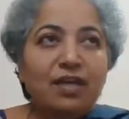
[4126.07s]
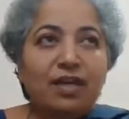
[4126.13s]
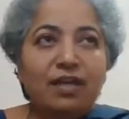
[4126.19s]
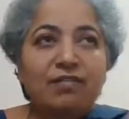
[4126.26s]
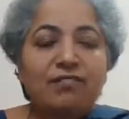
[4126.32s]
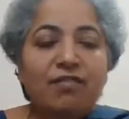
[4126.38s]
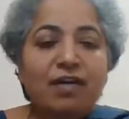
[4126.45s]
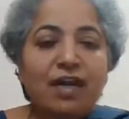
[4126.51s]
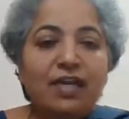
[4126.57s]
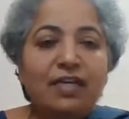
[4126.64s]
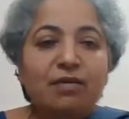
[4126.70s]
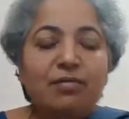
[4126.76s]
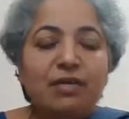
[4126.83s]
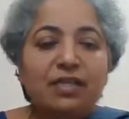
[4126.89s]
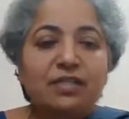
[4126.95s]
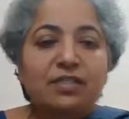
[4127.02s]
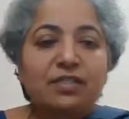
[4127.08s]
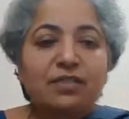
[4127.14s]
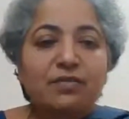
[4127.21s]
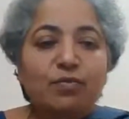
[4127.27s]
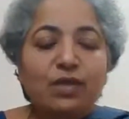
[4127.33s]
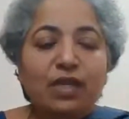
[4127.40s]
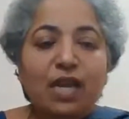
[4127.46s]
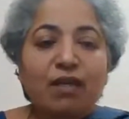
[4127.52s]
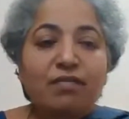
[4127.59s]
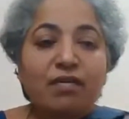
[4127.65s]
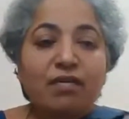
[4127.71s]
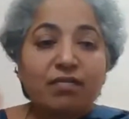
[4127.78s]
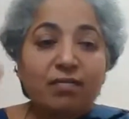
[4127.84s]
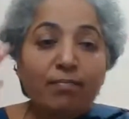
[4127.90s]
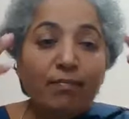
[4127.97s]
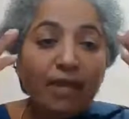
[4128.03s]
environment, we have
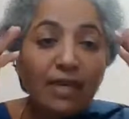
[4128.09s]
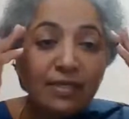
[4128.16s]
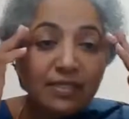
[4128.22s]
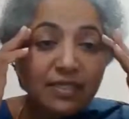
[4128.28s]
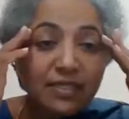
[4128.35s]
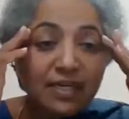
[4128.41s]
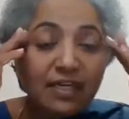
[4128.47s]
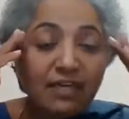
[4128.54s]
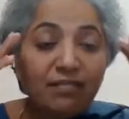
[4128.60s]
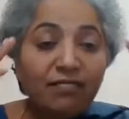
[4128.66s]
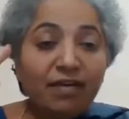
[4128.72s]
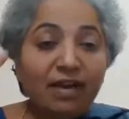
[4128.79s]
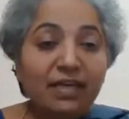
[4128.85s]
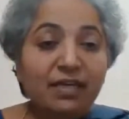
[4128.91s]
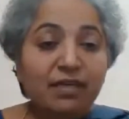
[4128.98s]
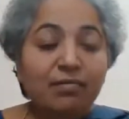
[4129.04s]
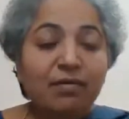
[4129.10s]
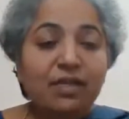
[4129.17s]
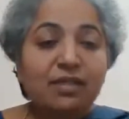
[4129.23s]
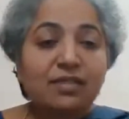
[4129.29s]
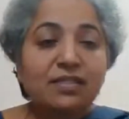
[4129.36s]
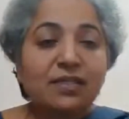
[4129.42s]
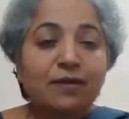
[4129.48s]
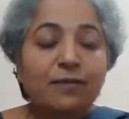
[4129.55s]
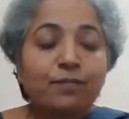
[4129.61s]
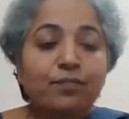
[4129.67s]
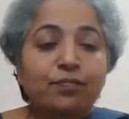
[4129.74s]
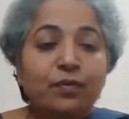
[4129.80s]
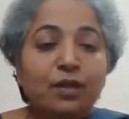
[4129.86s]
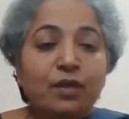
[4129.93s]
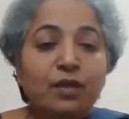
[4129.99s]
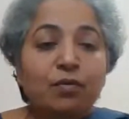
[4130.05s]
our mental environment.
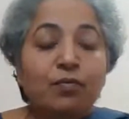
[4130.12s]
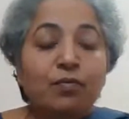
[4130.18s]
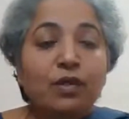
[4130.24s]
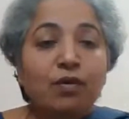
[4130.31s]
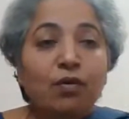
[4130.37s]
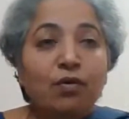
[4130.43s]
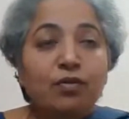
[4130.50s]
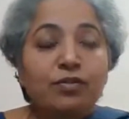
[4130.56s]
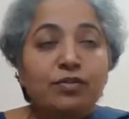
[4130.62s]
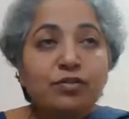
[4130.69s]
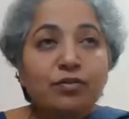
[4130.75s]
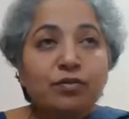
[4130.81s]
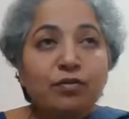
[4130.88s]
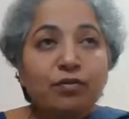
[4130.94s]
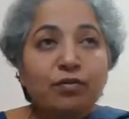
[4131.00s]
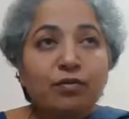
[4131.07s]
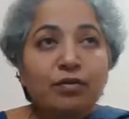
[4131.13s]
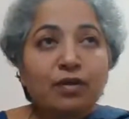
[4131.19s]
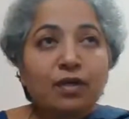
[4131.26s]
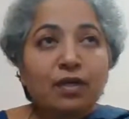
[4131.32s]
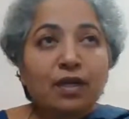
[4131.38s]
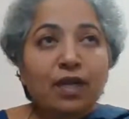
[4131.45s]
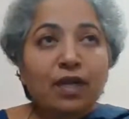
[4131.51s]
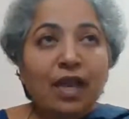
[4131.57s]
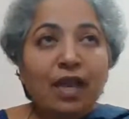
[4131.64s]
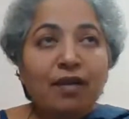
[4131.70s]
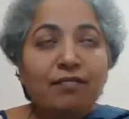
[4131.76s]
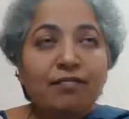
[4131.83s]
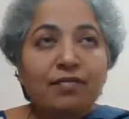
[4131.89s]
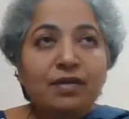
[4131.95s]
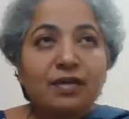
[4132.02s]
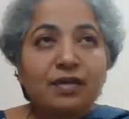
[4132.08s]
We also
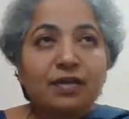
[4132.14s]
have,